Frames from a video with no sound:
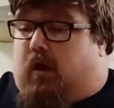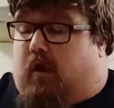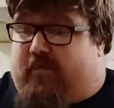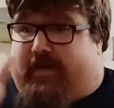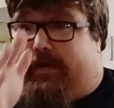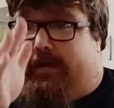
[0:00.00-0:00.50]

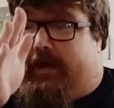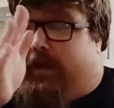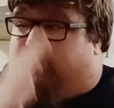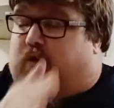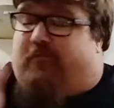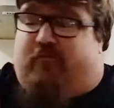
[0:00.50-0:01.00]
I think there
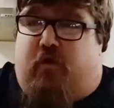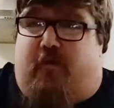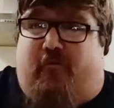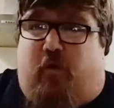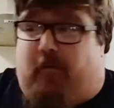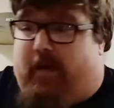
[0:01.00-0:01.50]
was like 3 or
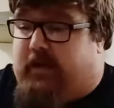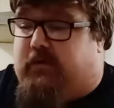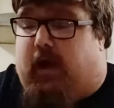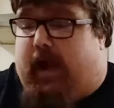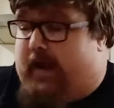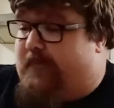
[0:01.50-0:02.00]
4 bins,
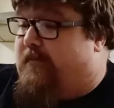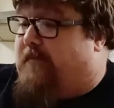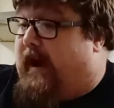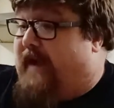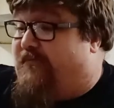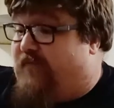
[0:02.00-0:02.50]
like,
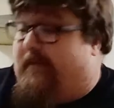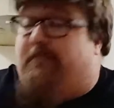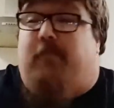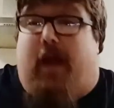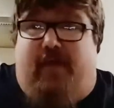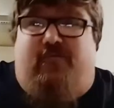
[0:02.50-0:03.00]
every
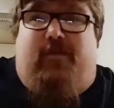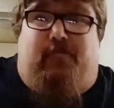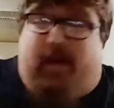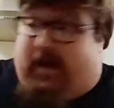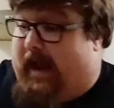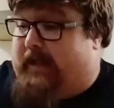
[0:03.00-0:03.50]

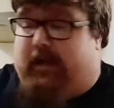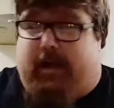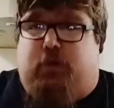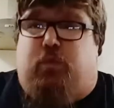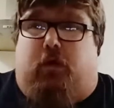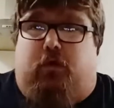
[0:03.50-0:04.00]
bin had at
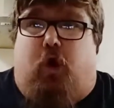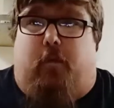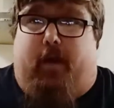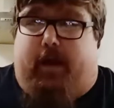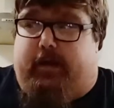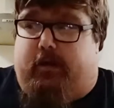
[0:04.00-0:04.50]
least one
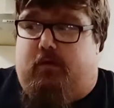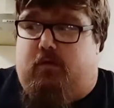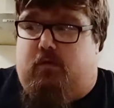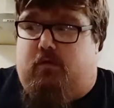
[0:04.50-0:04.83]
copy.